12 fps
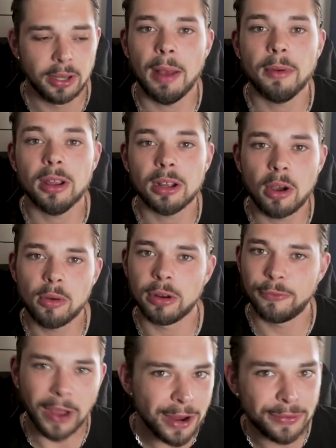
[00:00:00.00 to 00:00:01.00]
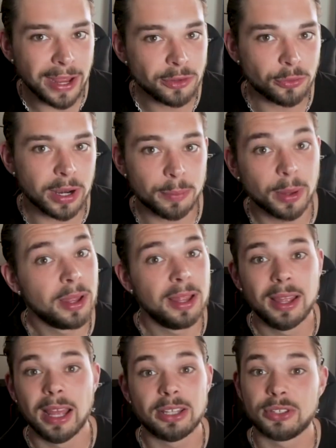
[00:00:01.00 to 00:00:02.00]
I'm gonna go on a 5-day trip
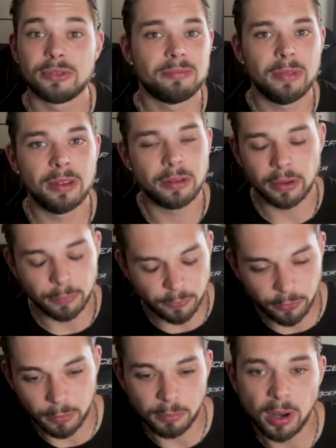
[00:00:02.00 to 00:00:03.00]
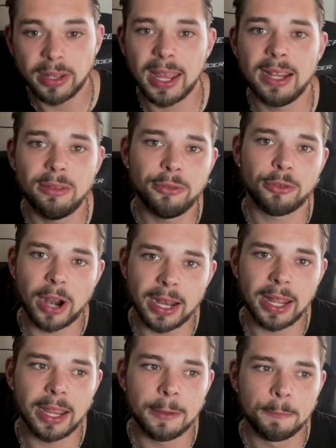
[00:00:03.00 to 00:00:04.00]
from Monday to
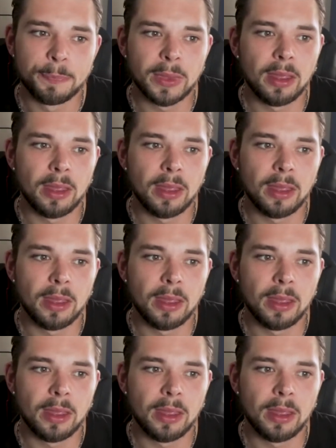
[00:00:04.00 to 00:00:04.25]
Friday,